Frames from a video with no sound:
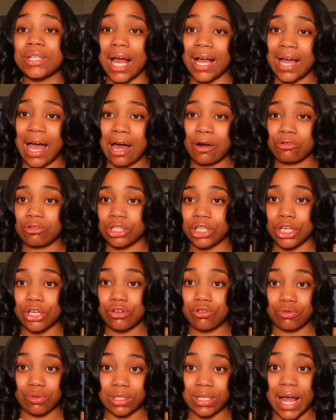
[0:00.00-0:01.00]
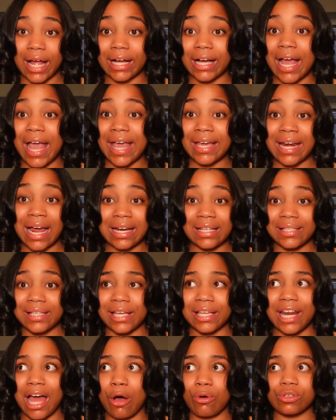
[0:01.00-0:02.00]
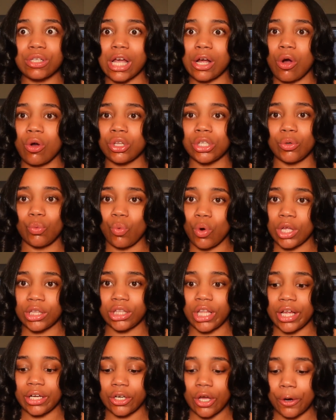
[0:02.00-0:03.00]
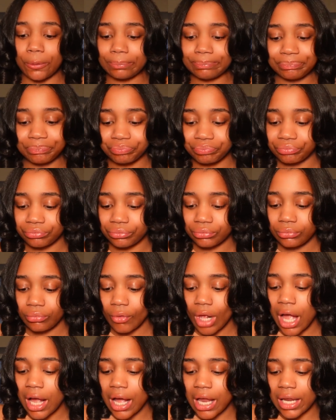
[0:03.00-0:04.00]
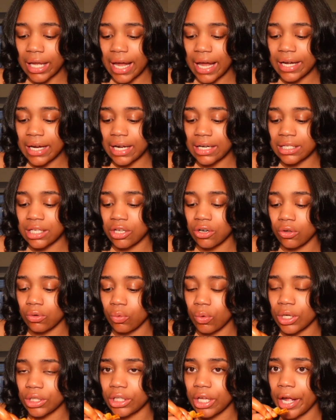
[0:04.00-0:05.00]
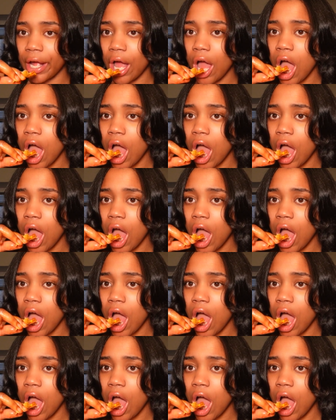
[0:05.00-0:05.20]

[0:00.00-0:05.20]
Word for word: I got on scales was like an eight out of ten. That was like only one thing though. I got like an 8 out of 10 on one thing.